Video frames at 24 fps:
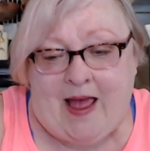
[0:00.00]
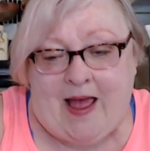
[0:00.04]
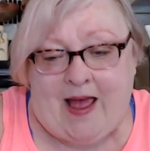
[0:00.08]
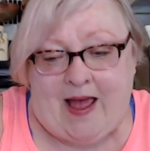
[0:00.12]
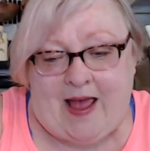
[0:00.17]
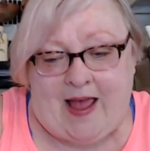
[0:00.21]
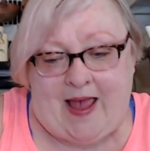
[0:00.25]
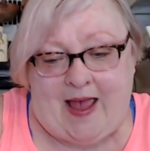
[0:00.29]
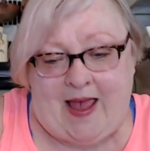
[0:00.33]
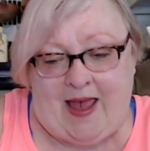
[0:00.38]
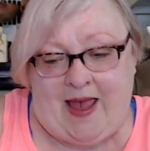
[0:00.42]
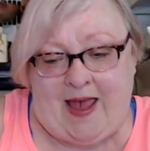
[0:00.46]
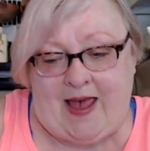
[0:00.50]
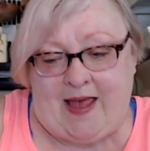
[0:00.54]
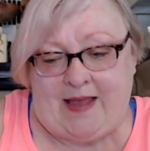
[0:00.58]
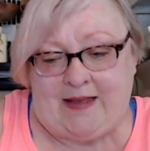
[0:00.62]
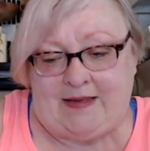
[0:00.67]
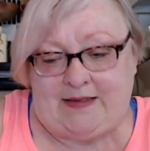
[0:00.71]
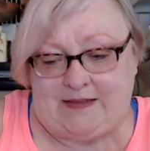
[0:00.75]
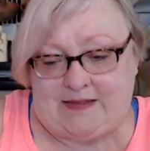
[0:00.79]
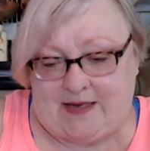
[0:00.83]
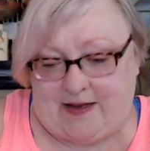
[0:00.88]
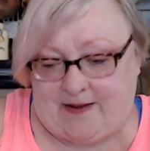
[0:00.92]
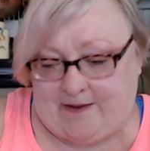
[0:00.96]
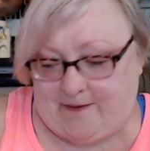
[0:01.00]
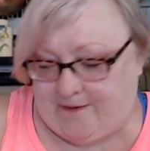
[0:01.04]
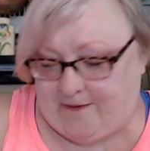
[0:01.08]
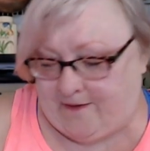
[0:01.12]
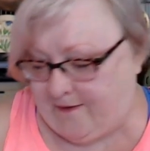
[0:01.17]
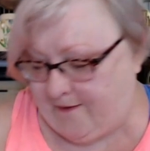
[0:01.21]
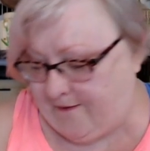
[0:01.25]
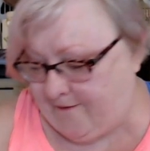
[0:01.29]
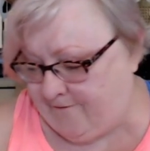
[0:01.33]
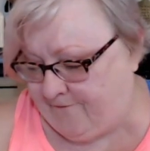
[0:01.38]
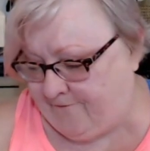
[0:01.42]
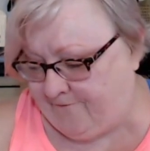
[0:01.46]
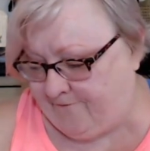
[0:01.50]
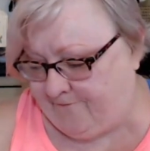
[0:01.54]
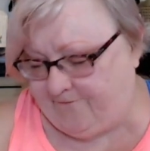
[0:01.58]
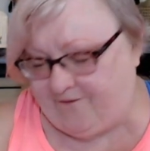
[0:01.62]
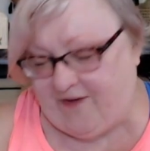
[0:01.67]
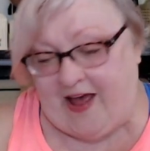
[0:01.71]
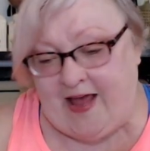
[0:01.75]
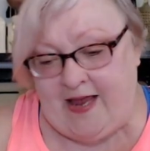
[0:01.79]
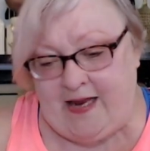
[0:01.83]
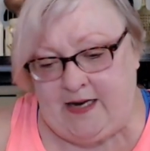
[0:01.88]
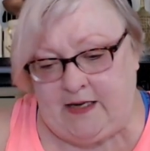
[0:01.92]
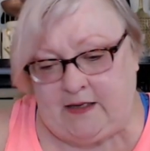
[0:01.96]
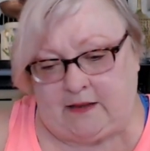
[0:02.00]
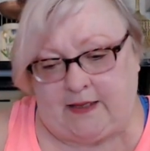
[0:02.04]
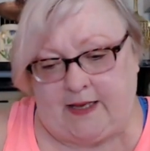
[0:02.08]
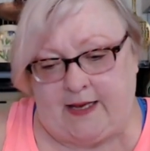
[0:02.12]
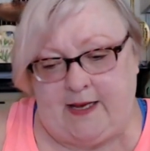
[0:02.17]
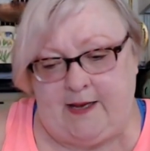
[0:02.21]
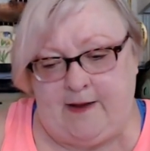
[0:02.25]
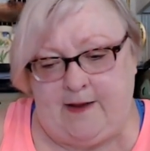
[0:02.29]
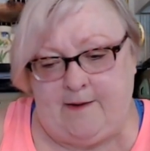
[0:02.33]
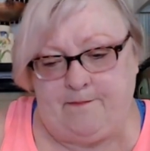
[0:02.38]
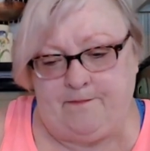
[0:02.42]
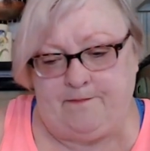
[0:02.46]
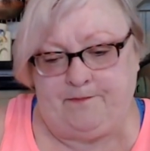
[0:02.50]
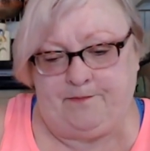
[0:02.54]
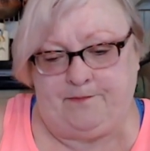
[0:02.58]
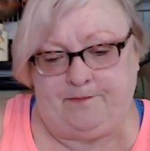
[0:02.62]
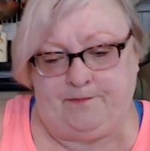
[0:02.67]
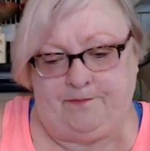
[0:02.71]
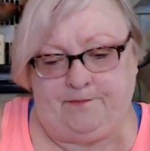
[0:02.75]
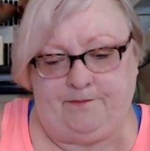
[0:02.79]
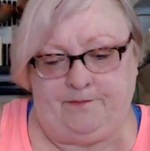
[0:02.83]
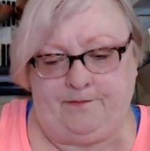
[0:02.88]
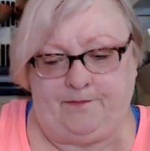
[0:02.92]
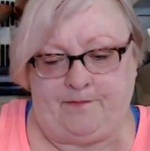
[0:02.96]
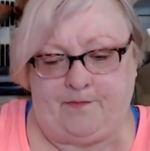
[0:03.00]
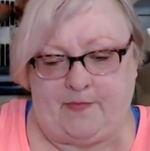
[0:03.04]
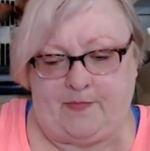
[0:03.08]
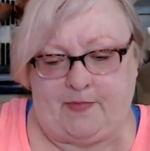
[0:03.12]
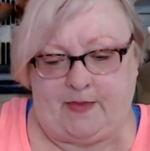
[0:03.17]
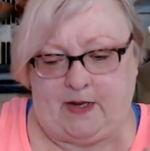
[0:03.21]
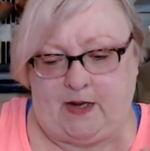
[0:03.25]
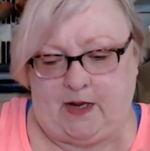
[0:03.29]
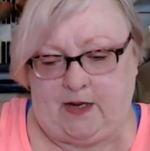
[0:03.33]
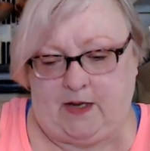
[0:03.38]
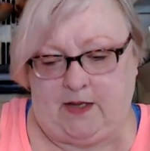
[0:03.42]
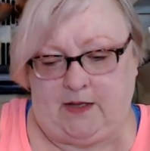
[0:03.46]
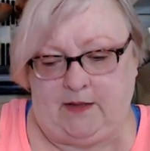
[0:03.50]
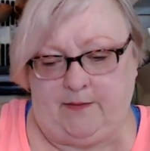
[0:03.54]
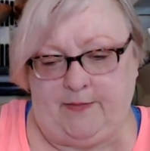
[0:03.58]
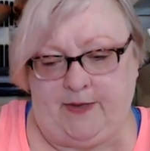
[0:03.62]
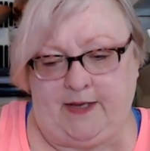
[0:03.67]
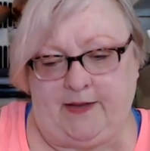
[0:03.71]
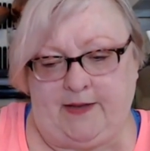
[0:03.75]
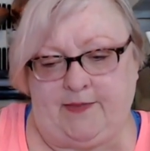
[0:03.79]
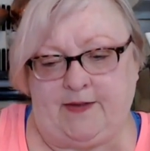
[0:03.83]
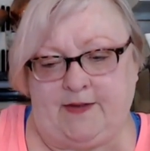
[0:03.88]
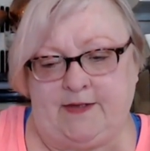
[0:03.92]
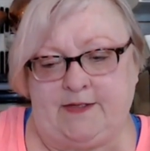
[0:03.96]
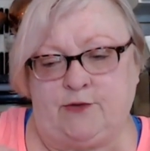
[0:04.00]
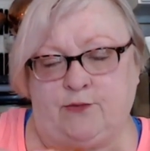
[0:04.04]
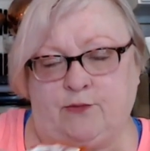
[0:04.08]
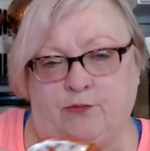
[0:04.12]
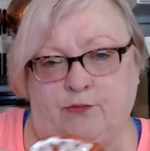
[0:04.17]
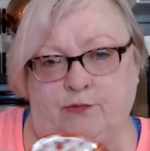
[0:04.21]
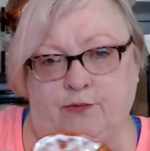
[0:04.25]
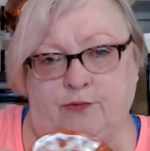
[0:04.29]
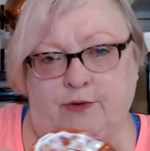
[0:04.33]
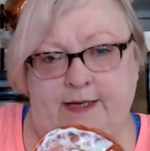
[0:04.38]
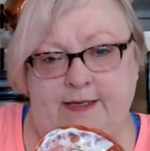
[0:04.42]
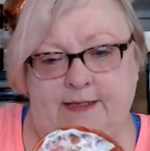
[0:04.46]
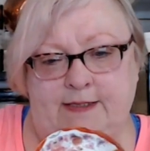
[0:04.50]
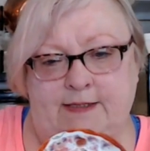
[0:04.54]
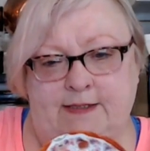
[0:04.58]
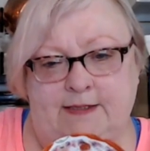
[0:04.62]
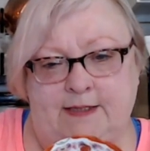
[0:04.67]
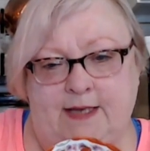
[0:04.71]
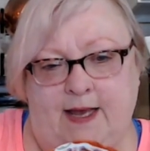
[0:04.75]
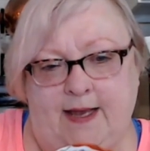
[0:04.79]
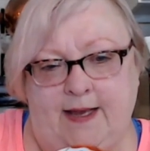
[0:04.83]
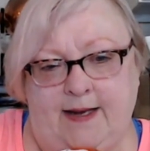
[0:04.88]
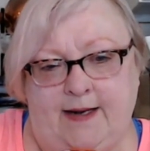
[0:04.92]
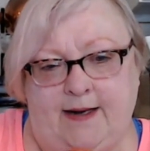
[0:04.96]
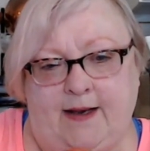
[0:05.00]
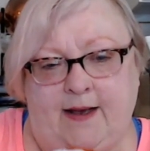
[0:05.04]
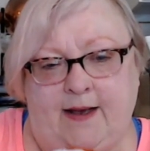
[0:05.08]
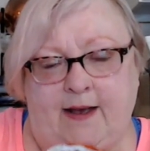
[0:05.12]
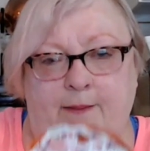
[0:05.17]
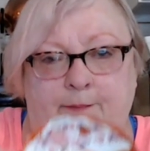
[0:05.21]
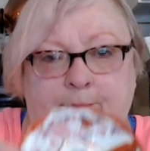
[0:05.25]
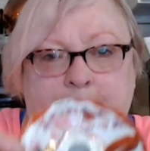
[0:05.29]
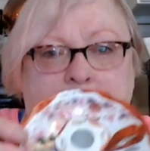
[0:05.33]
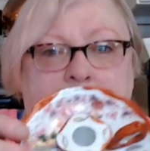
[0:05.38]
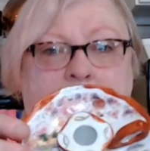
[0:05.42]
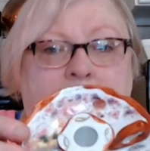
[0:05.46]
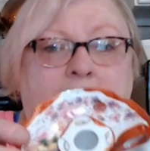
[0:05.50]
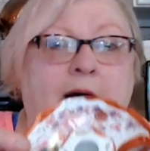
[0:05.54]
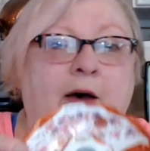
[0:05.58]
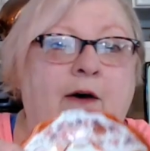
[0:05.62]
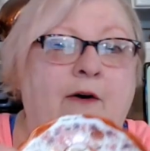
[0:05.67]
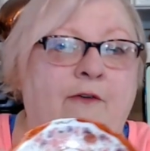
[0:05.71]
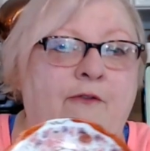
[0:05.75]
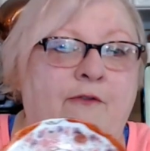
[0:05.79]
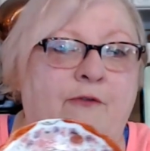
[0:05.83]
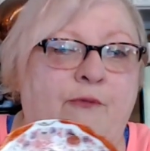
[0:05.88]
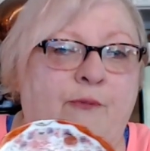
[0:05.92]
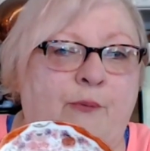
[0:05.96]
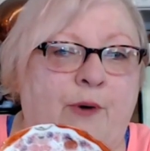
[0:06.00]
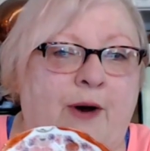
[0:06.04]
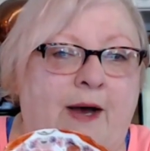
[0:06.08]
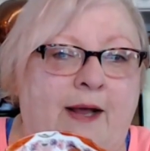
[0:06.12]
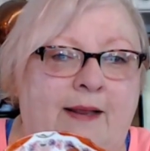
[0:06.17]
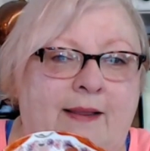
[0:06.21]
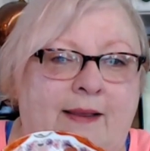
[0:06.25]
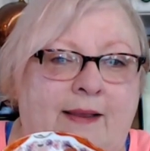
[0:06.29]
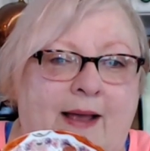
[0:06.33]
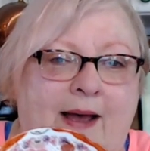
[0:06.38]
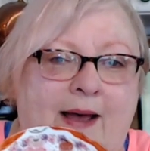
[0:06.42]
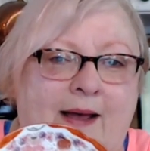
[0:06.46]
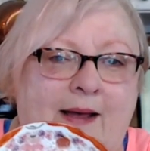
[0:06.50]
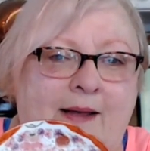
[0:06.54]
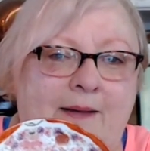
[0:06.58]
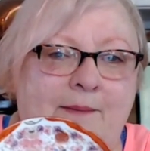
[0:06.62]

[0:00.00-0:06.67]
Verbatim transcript: And finally, um, get this right side up. Voila.